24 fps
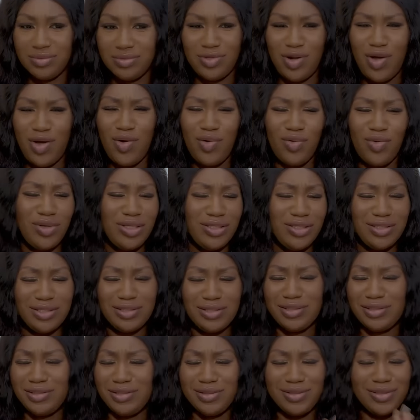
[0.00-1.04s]
No,
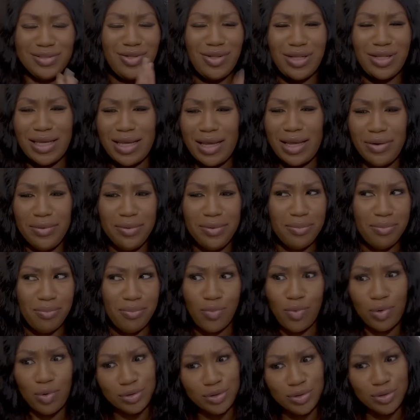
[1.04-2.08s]
it's not like I
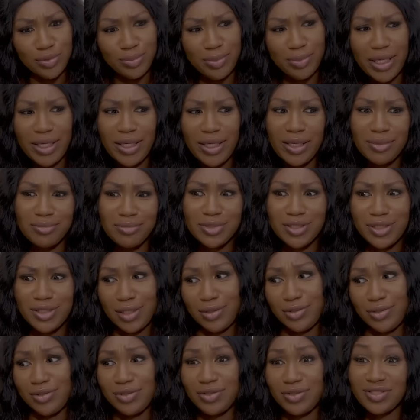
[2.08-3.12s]
want to make him
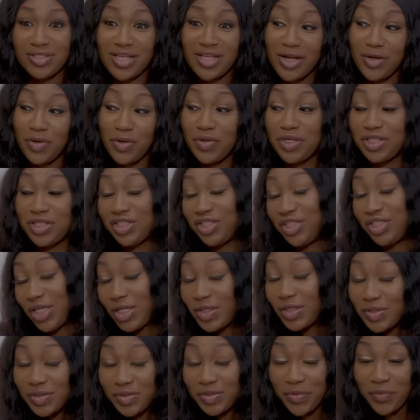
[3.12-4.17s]
jealous because I know he's
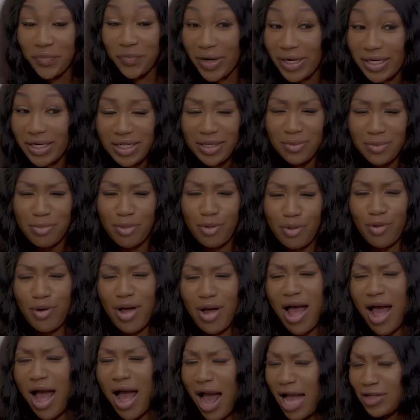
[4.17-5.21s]
jealous already, but
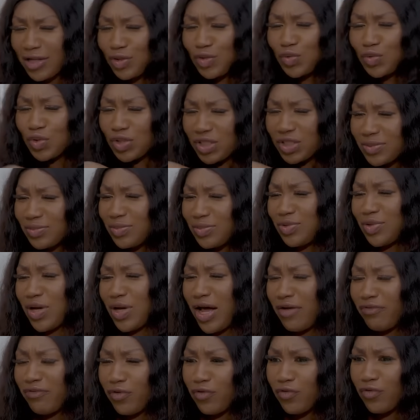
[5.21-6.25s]
I just want him to
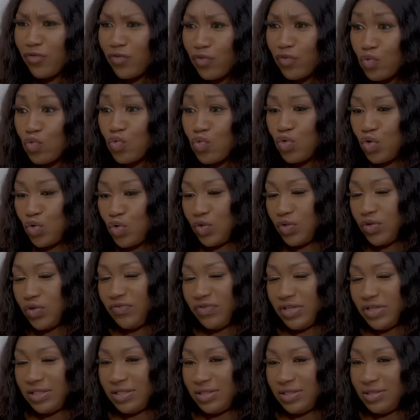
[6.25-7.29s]
have a full dose
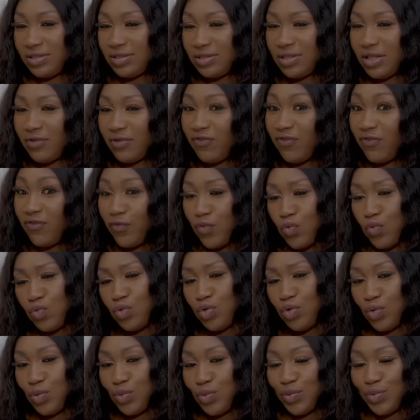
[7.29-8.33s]
of it. Full
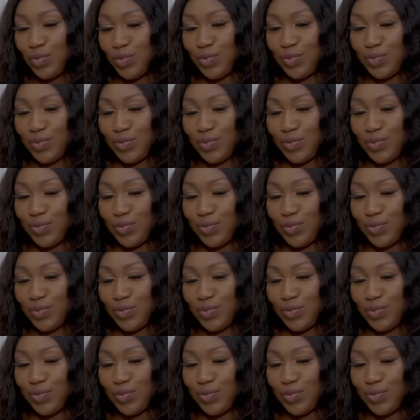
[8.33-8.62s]
dose.